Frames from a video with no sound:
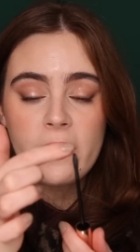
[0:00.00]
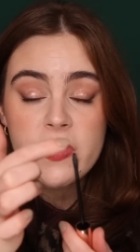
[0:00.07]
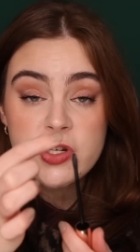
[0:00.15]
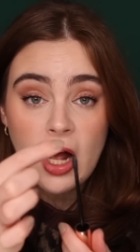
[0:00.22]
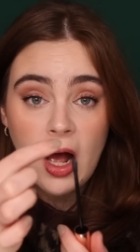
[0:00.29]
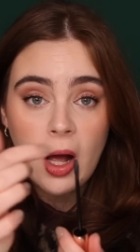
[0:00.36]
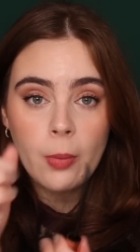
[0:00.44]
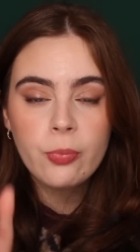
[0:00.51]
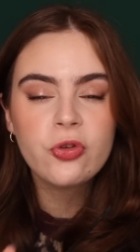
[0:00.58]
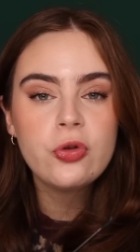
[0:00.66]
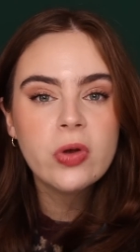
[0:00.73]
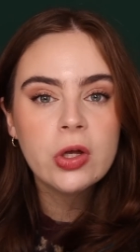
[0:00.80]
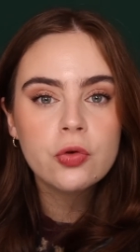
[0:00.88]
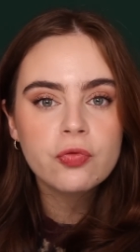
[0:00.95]
at the top, so
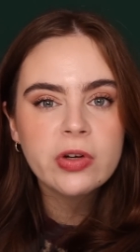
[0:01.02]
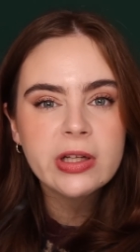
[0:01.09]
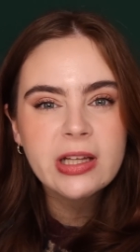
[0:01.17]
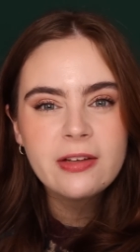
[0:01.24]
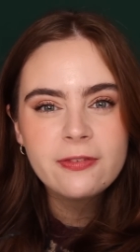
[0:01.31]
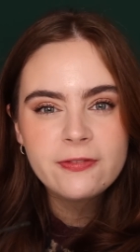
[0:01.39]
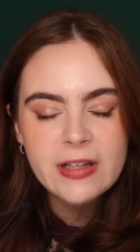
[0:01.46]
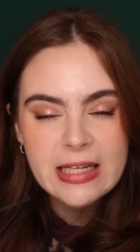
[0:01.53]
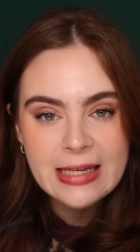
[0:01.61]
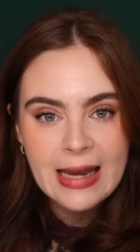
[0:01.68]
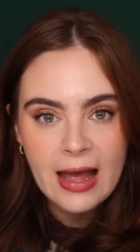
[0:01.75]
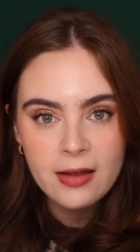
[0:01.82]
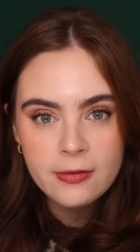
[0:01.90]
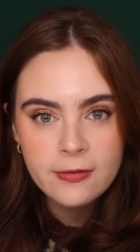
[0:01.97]
you can really
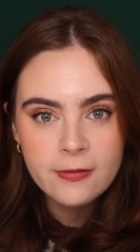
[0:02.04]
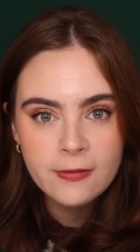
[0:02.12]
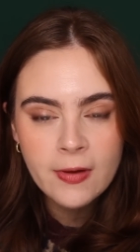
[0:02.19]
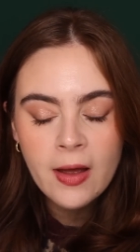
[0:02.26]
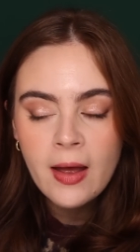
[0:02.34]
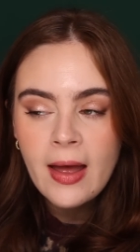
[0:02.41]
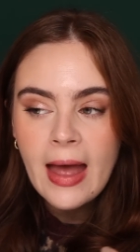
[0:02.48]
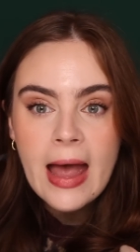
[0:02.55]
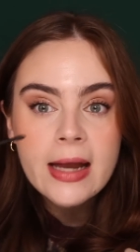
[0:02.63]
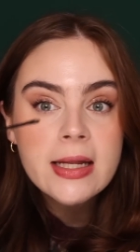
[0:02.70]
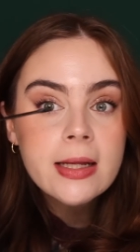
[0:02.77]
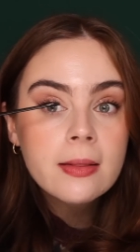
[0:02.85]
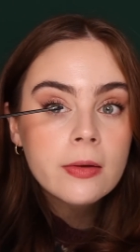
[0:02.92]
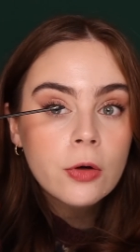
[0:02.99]
finesse
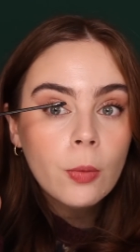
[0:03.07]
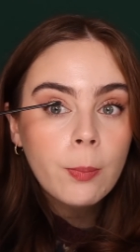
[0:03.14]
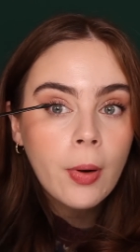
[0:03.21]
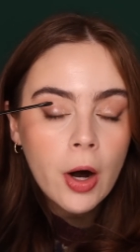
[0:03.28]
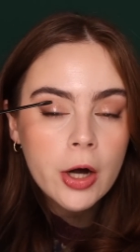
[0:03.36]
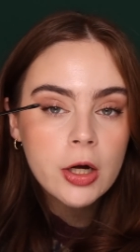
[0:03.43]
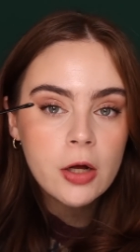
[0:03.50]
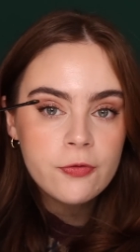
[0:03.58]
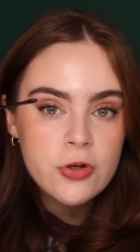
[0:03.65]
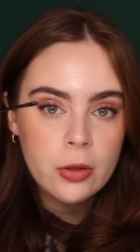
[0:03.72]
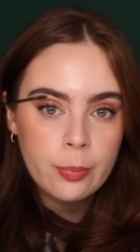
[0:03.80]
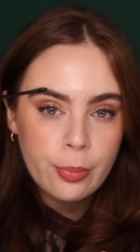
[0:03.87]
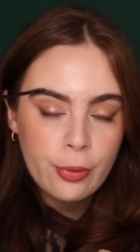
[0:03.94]
any little part of your